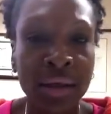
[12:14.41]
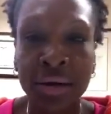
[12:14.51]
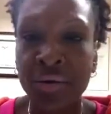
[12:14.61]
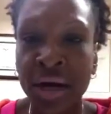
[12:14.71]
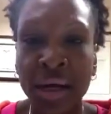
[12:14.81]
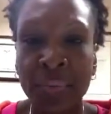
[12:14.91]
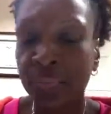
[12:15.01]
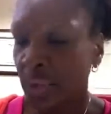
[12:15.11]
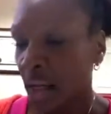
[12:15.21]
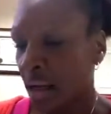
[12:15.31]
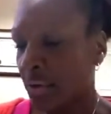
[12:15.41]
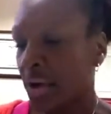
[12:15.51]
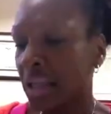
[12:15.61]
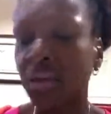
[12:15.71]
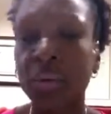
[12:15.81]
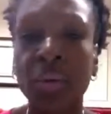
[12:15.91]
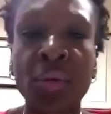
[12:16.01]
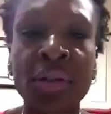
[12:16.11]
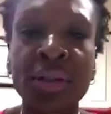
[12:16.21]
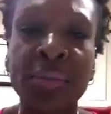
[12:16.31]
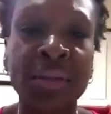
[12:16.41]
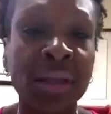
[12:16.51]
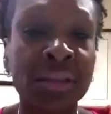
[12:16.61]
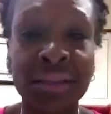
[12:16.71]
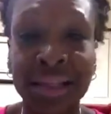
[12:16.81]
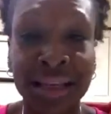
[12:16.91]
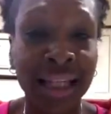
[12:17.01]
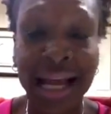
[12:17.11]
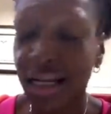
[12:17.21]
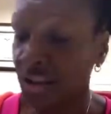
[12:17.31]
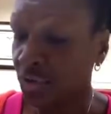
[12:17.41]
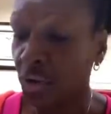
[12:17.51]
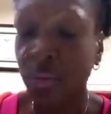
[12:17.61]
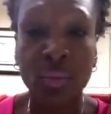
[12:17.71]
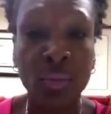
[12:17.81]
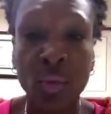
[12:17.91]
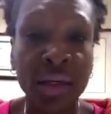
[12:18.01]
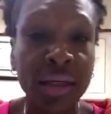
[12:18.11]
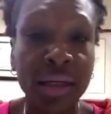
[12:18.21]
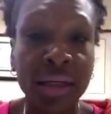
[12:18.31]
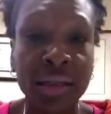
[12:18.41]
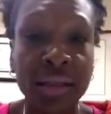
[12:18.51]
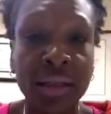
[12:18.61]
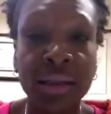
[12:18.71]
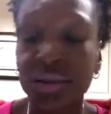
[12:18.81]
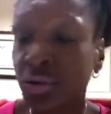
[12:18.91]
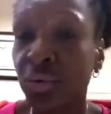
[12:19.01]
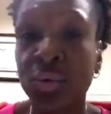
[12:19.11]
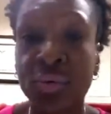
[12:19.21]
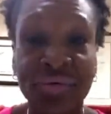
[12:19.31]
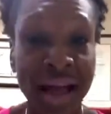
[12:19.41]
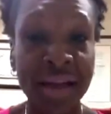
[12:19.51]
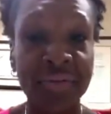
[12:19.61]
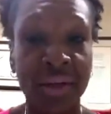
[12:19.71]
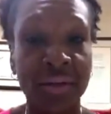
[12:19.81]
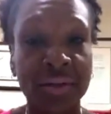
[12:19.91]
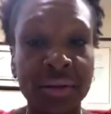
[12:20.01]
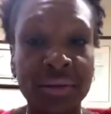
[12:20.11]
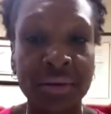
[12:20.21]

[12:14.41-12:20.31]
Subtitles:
All right? All right. So orders of protection can last from 1 year to 5 years.